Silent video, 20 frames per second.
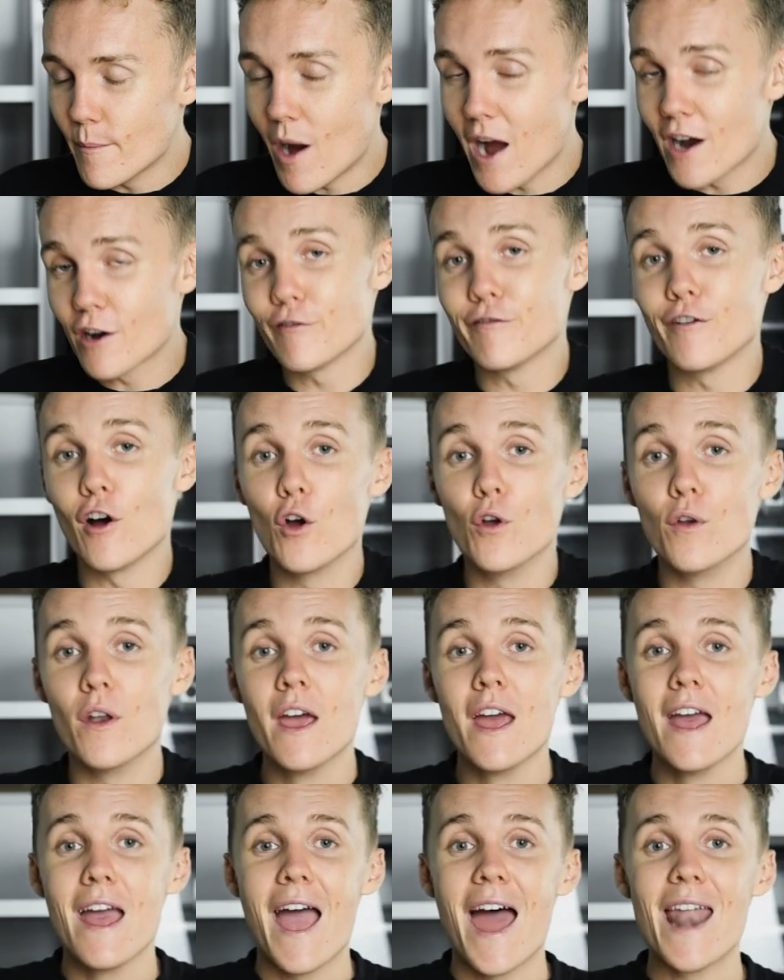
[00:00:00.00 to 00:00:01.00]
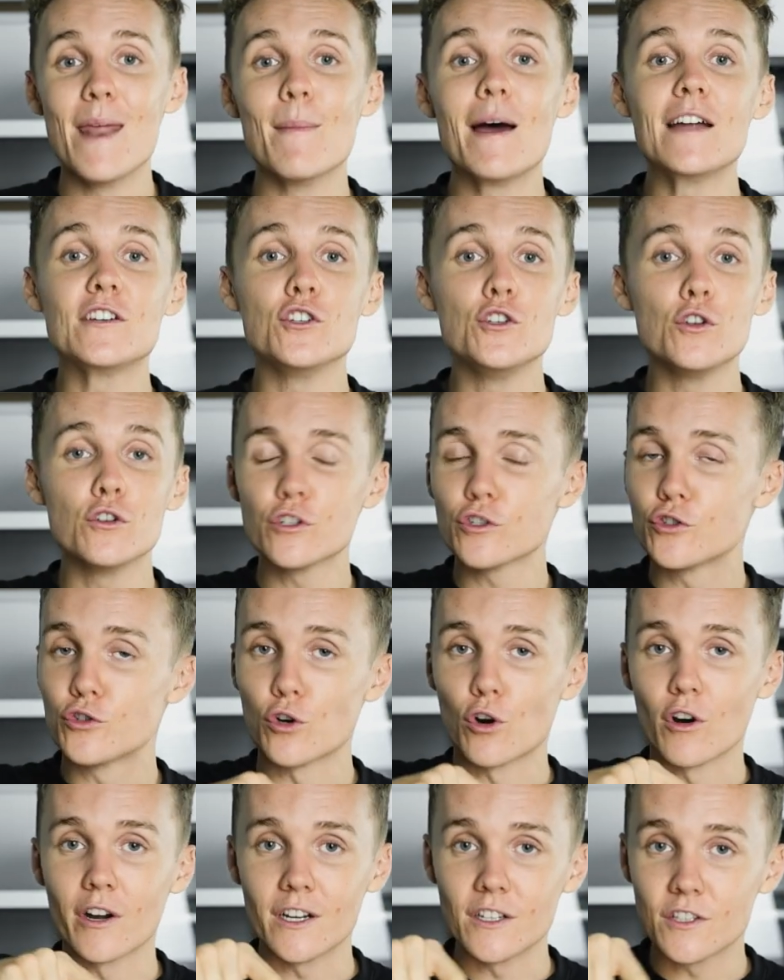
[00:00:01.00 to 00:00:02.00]
the microphone and imagine you're just
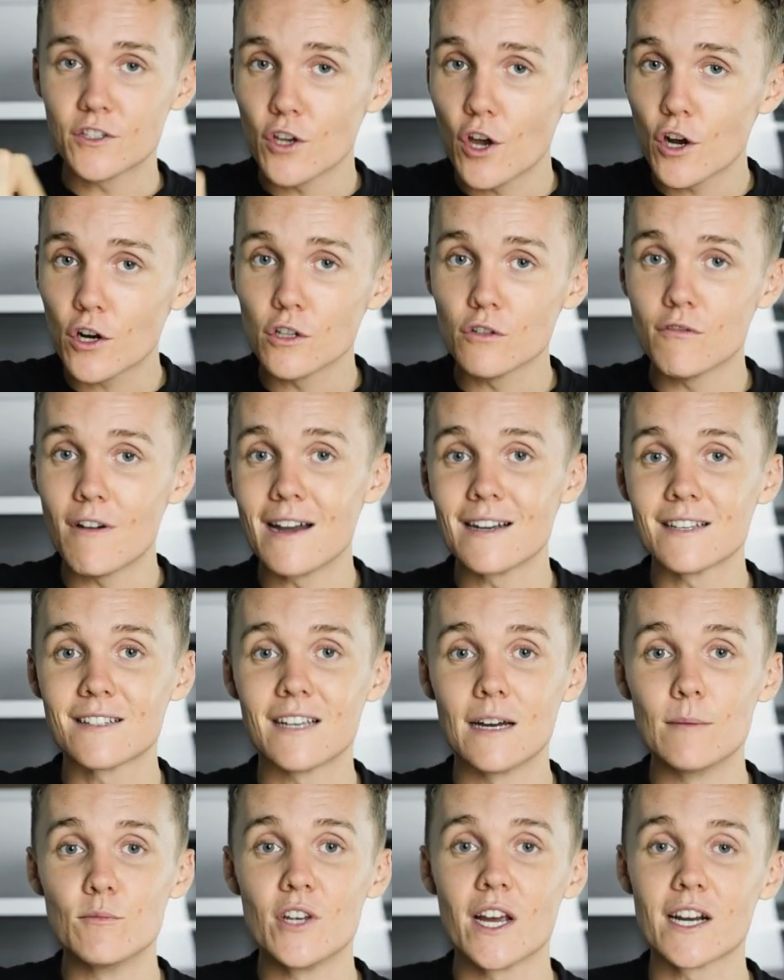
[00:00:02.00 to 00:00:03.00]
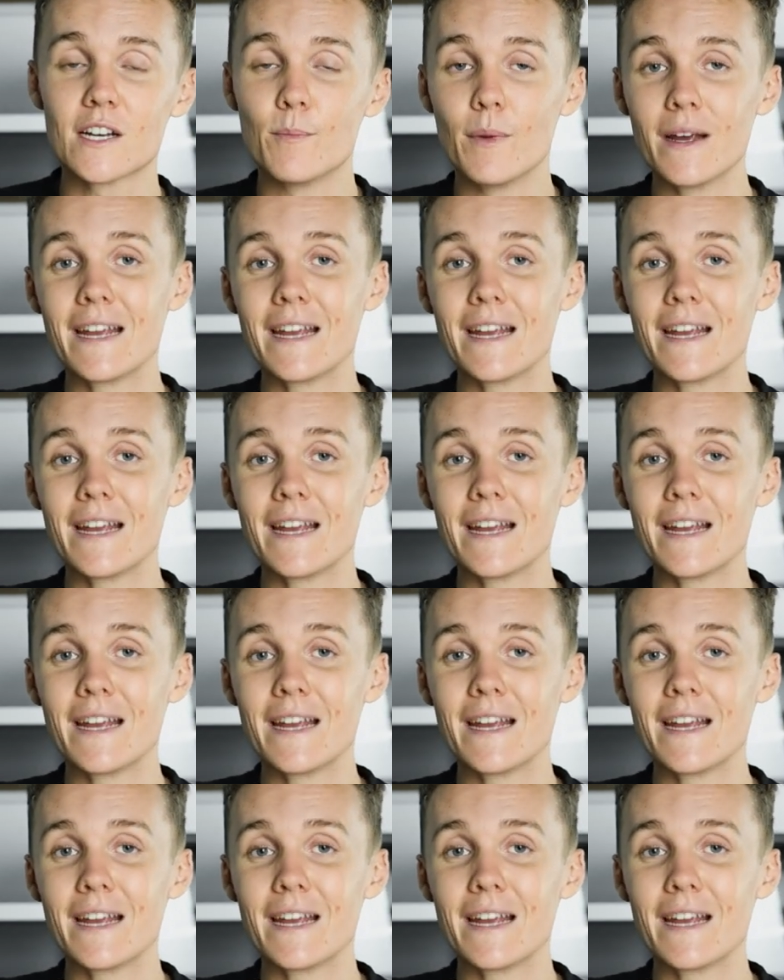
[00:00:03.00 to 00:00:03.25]
drawing a circle around a subject,